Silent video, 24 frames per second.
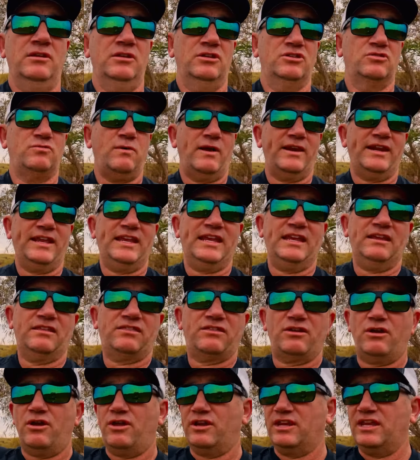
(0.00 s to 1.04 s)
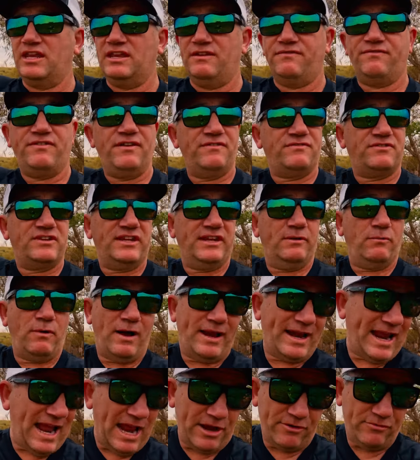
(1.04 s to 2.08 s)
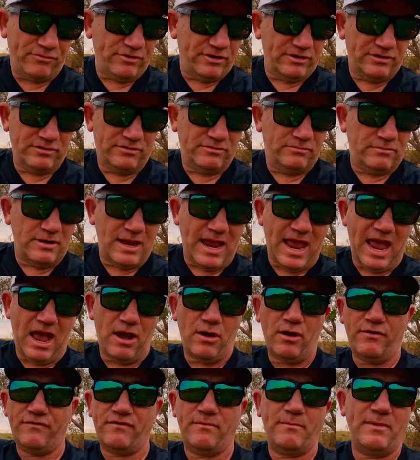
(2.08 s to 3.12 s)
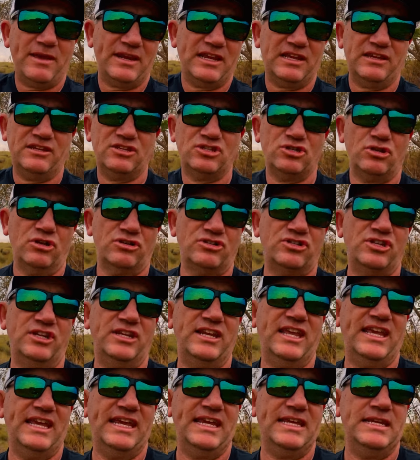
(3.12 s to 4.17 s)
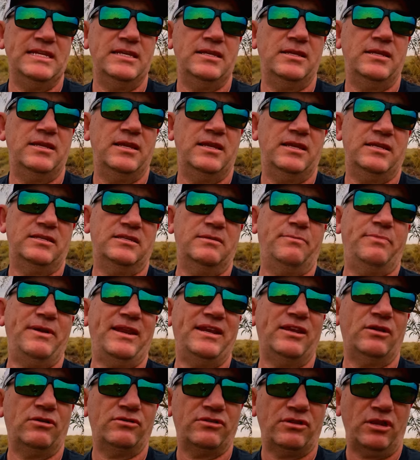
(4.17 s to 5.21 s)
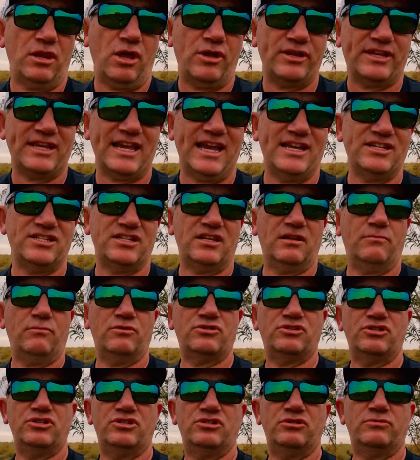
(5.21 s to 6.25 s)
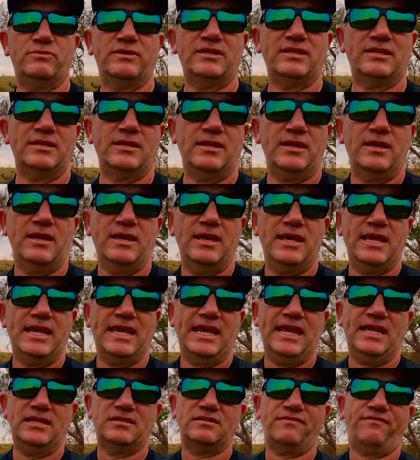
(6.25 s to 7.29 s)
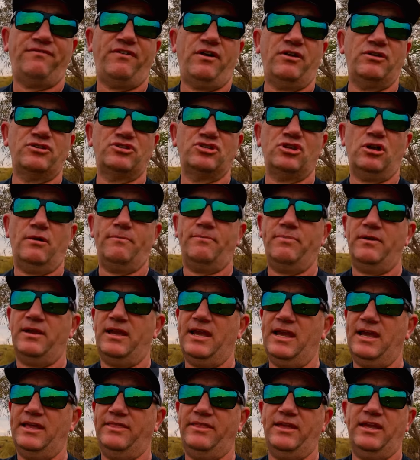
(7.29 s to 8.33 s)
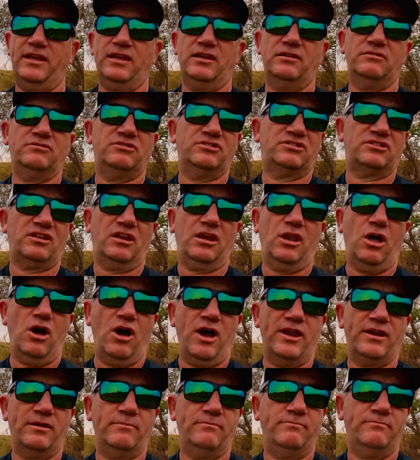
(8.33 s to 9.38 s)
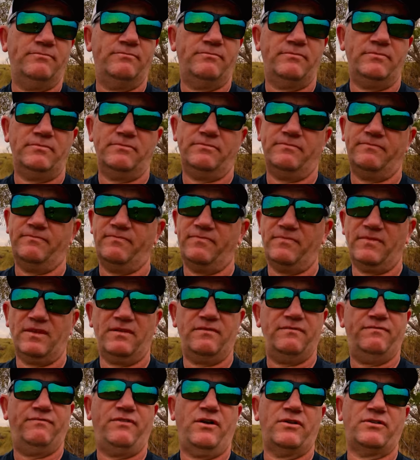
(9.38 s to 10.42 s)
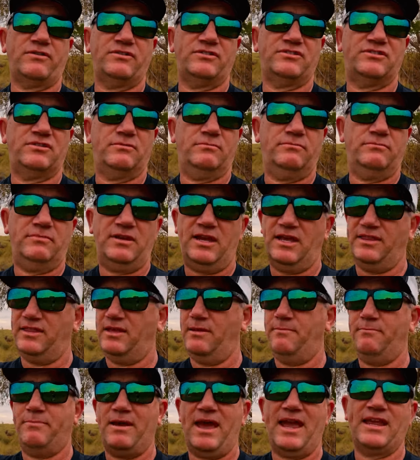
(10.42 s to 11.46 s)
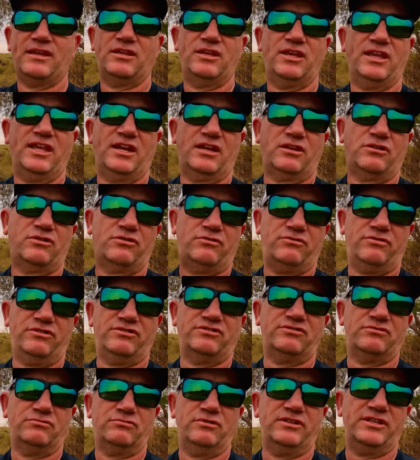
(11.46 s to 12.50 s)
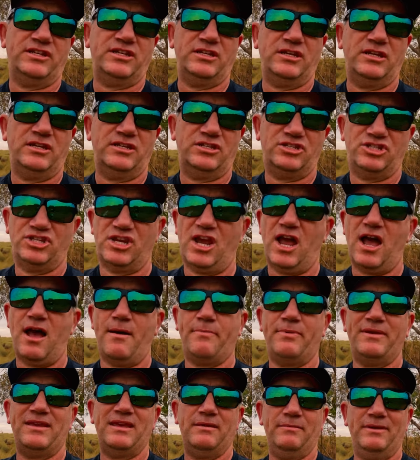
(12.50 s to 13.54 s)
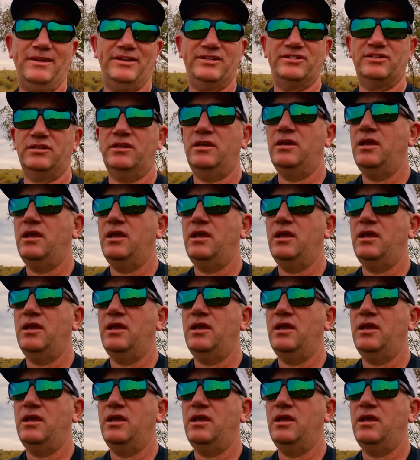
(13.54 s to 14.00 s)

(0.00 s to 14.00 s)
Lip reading: 20, 30, 50, 100, however many shots you need, depending on the location and what you're doing, into Photoshop, and then just align them, focus them, and then bang, you get a crystally sharp image.